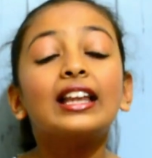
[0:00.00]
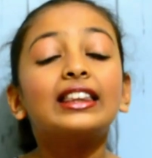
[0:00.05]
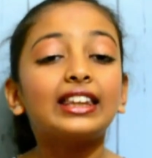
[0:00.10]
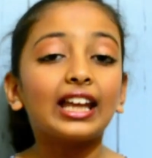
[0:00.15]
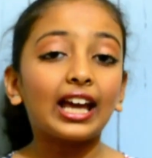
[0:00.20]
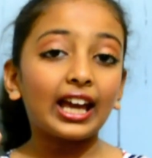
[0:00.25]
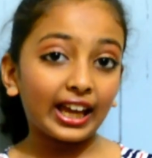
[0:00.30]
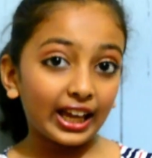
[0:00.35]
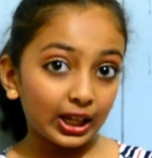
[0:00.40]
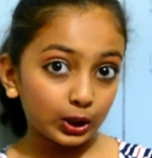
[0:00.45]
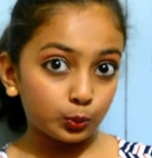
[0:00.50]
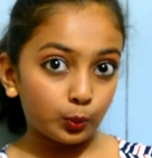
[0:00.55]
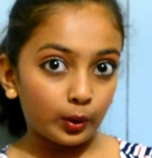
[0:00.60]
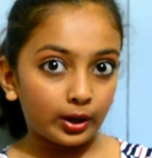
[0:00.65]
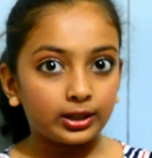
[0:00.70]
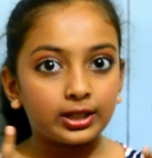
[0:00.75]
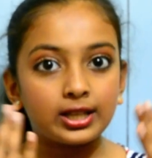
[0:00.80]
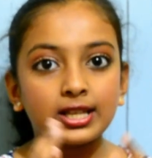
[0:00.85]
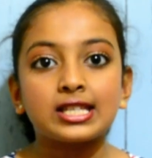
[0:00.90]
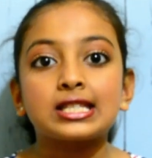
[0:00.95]
The eighth
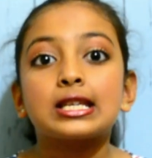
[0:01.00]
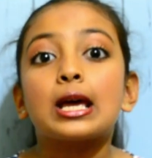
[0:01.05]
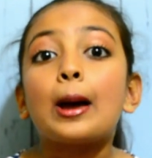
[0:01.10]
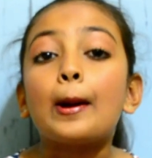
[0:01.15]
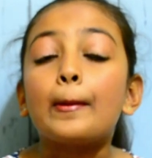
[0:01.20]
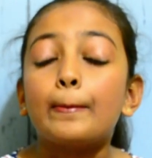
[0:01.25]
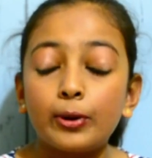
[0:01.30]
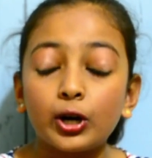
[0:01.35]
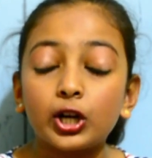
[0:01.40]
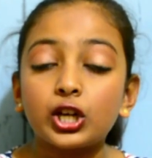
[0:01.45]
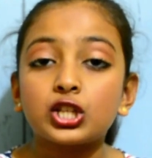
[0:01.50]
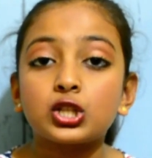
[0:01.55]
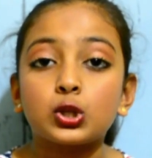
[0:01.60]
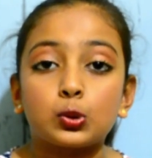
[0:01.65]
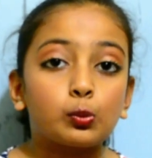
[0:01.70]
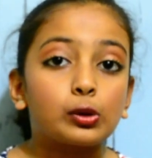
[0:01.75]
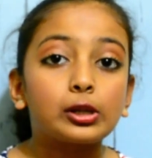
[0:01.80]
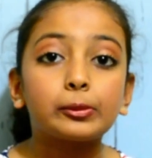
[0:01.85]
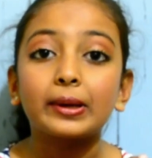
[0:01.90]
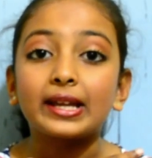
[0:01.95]
one is books
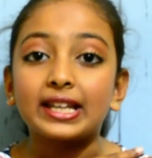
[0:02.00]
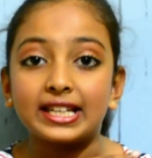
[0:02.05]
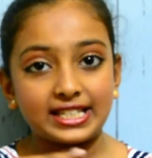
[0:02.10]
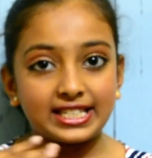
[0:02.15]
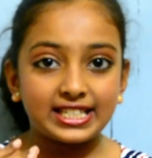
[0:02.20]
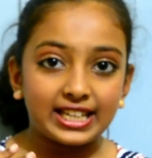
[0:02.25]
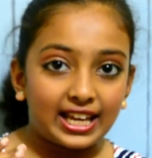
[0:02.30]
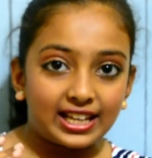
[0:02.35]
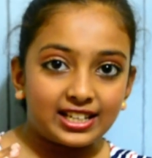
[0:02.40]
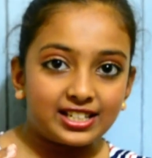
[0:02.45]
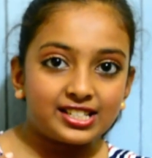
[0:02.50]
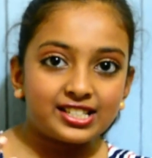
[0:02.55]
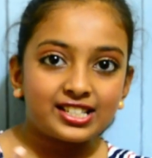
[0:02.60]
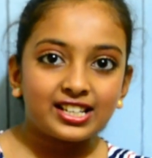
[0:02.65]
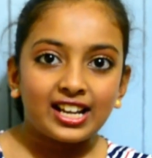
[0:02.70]
will be dead.